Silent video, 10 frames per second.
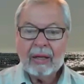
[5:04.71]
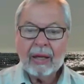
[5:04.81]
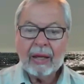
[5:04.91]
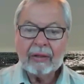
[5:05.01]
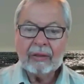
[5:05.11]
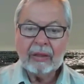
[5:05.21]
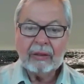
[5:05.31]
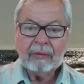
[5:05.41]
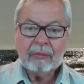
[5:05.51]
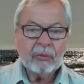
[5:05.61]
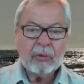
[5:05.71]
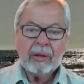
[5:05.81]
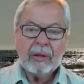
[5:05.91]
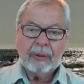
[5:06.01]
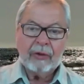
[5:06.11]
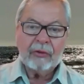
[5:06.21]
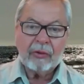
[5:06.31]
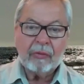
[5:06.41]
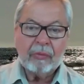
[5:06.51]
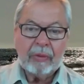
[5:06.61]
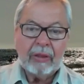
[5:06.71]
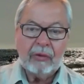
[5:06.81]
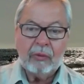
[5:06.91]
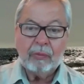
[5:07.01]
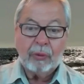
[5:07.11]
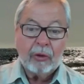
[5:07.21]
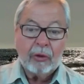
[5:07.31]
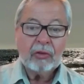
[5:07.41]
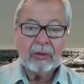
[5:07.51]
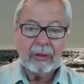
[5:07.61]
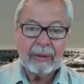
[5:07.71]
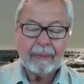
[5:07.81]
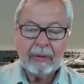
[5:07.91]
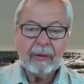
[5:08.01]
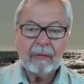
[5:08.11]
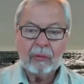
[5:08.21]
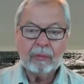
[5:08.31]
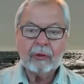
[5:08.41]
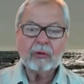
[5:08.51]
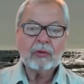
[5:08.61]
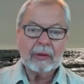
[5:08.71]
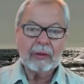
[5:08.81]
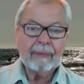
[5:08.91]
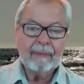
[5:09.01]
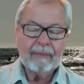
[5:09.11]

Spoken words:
I had the great pleasure of meeting you personally, many of you personally,